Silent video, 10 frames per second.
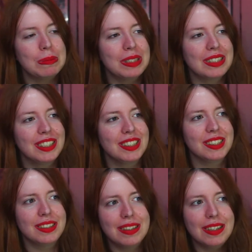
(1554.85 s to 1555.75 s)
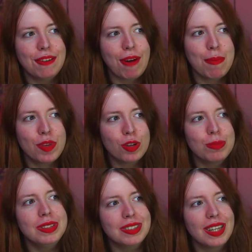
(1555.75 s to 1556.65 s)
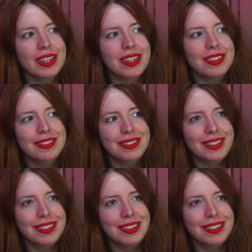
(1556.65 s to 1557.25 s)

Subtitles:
because if I'm not mistaken,